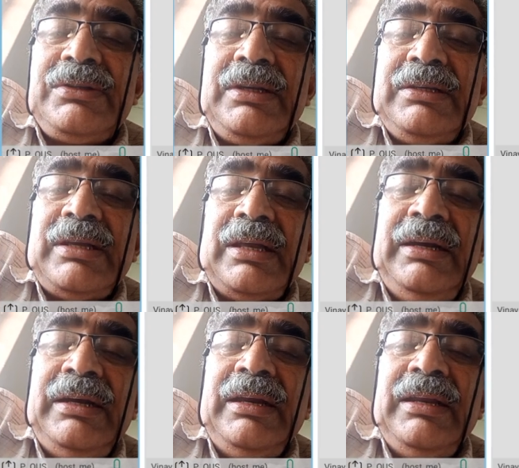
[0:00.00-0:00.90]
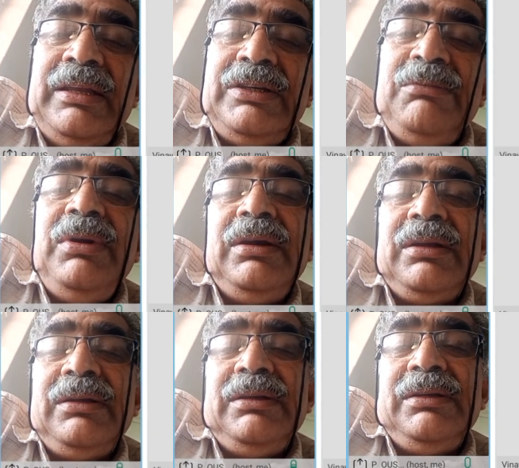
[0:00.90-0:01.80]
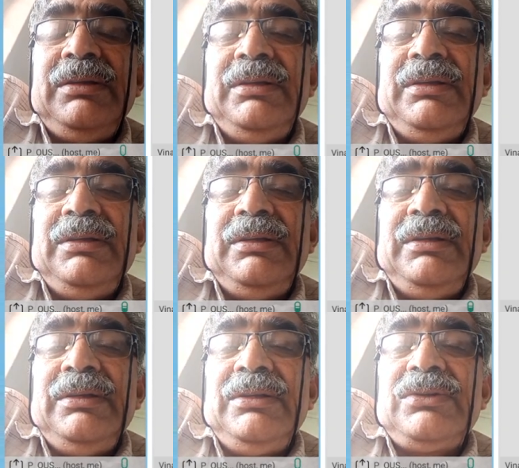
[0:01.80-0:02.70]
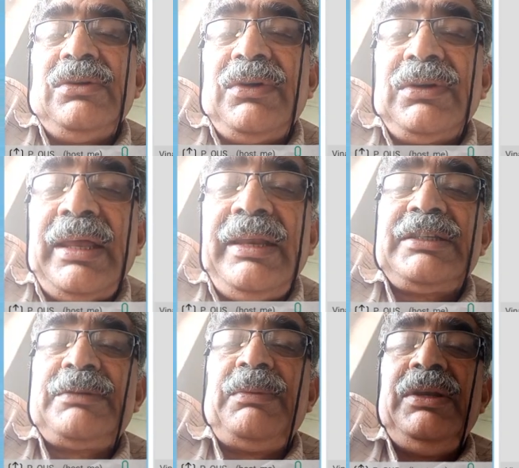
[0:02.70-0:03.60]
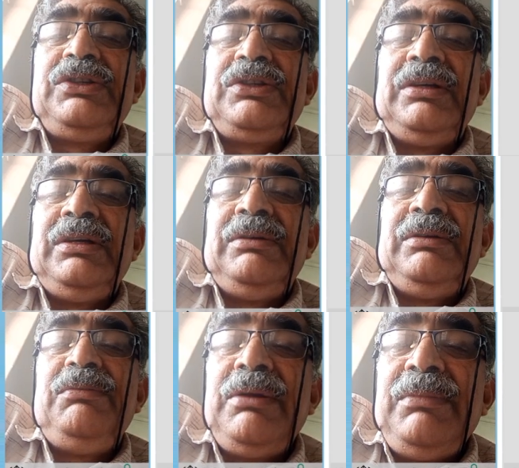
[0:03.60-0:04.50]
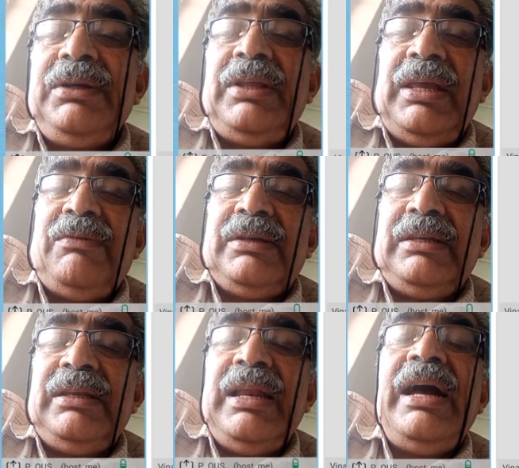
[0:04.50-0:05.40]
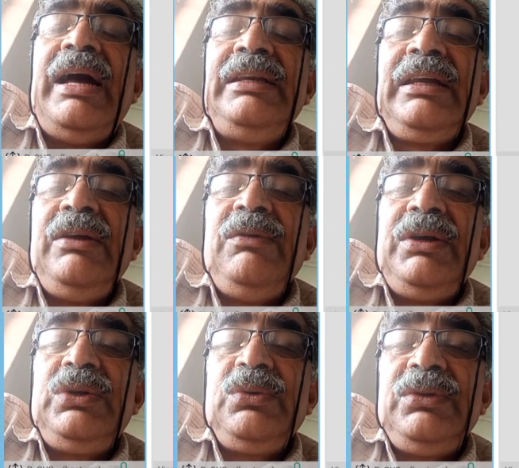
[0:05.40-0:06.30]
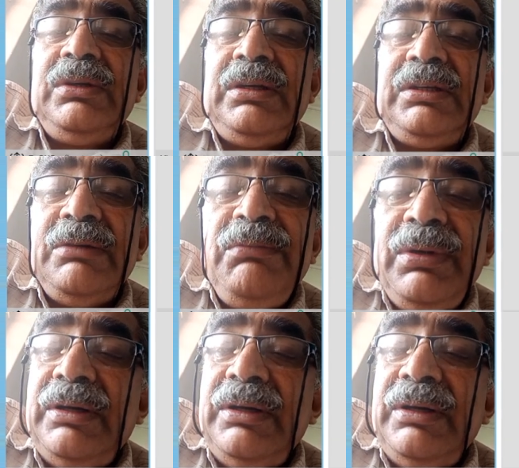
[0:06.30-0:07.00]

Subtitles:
things are needed in the temple. So for that expenditure, Brahmadaya was the land given to the temple.